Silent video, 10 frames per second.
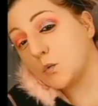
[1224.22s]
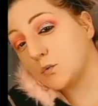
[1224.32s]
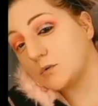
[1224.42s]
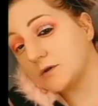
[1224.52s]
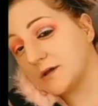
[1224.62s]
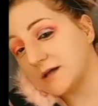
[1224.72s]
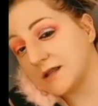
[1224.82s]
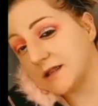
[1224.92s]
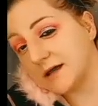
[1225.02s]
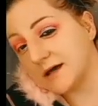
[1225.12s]
totally,
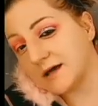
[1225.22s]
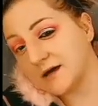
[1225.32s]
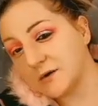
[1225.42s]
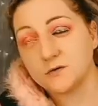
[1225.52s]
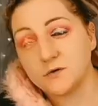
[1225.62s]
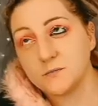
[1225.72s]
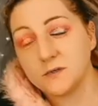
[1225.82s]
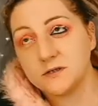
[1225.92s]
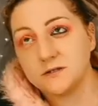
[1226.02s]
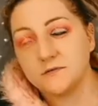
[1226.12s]
like, told
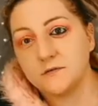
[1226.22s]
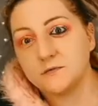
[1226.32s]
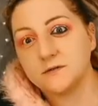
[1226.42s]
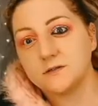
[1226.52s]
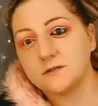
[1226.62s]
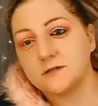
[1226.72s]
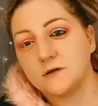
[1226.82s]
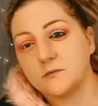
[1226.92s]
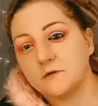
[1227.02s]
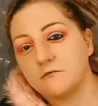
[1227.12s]
myself I was gonna stay
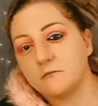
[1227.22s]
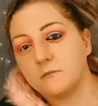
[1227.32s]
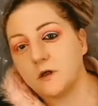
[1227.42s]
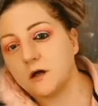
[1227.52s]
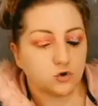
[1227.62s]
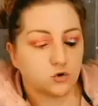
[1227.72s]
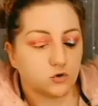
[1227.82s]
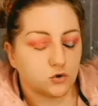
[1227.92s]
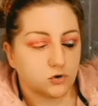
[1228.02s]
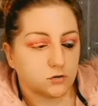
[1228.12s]
away from, like,
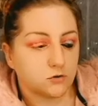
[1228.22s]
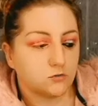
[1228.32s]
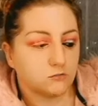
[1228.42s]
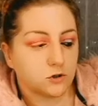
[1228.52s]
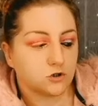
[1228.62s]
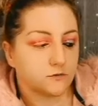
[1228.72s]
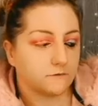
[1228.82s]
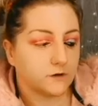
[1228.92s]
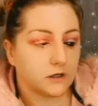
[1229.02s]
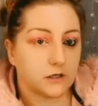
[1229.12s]
too much
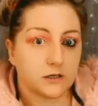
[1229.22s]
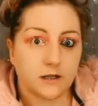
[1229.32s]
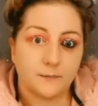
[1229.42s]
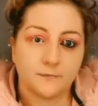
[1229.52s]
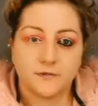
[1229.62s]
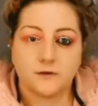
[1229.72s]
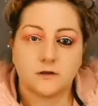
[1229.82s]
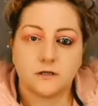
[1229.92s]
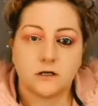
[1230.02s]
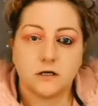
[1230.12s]
of the in-depth
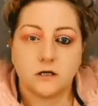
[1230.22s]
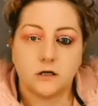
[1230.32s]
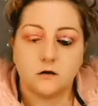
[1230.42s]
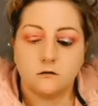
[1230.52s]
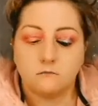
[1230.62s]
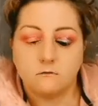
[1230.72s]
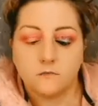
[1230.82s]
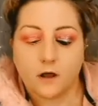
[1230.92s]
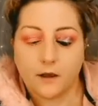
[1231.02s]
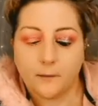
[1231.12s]
tea
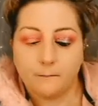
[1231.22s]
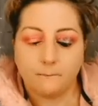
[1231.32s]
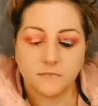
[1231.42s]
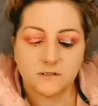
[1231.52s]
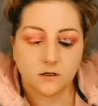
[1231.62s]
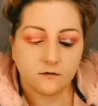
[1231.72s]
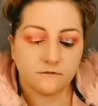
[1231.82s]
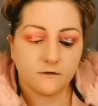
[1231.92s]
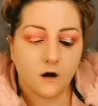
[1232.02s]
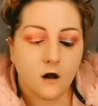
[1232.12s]
type stuff.
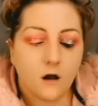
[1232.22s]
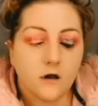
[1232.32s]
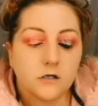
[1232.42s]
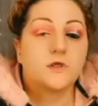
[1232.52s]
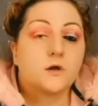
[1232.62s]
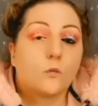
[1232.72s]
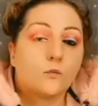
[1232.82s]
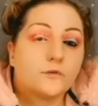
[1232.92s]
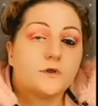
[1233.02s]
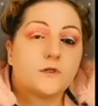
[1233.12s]
The
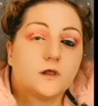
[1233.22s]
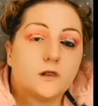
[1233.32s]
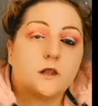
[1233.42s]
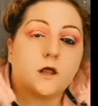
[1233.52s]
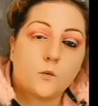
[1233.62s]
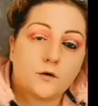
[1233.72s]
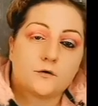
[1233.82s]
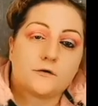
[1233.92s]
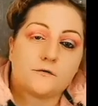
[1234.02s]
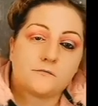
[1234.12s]
only thing that I
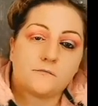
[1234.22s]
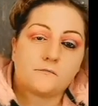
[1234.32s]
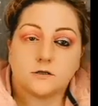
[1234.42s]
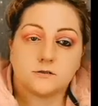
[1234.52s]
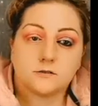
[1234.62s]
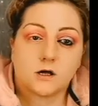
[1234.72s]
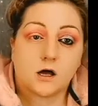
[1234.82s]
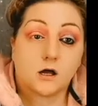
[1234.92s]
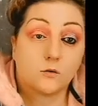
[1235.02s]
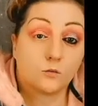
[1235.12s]
wonder, because
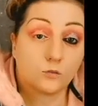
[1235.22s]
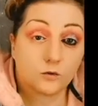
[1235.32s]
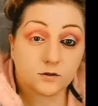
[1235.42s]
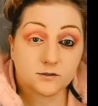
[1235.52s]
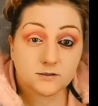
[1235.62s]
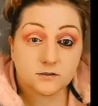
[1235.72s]
I was